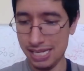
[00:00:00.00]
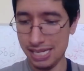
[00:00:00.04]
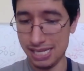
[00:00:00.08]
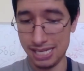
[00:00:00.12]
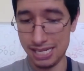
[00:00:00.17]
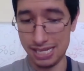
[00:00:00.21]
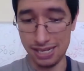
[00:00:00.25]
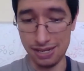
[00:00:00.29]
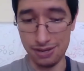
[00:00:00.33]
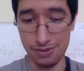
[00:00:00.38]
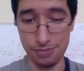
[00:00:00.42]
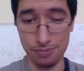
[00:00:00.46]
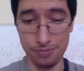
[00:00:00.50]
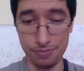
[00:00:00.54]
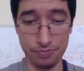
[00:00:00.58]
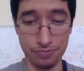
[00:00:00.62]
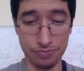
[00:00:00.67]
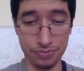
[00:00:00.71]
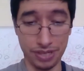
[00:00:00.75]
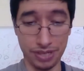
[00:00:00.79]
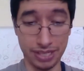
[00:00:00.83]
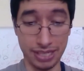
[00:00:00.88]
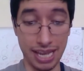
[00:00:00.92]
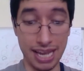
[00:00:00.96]
Um,
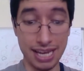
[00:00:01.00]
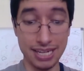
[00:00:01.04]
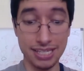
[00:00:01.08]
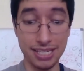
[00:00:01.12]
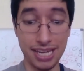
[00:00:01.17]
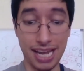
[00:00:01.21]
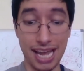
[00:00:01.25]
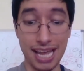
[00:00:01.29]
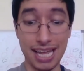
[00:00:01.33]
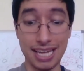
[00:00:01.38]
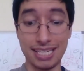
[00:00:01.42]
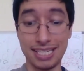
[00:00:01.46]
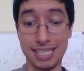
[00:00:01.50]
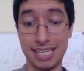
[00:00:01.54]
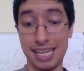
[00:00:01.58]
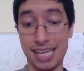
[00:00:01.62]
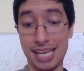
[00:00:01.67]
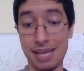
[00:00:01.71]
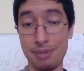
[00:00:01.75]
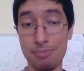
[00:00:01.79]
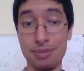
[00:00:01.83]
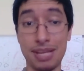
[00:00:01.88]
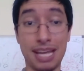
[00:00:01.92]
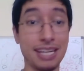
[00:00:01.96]
because actually I
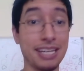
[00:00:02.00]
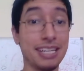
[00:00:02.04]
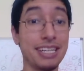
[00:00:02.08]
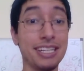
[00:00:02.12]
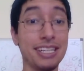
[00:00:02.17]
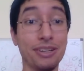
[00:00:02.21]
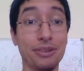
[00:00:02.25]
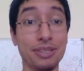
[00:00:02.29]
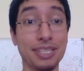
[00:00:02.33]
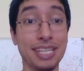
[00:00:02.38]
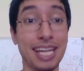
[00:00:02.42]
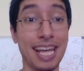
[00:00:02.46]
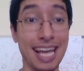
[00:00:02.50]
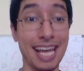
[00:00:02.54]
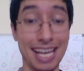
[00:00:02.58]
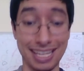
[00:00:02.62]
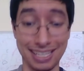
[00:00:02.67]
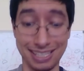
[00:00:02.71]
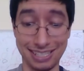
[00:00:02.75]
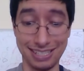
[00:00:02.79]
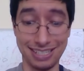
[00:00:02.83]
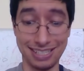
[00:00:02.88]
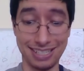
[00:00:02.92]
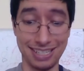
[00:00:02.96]
attempt I did a little
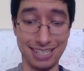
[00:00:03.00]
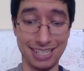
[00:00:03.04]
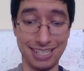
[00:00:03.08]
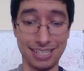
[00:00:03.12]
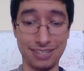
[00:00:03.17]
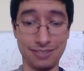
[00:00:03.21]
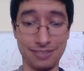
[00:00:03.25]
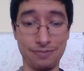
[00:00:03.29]
test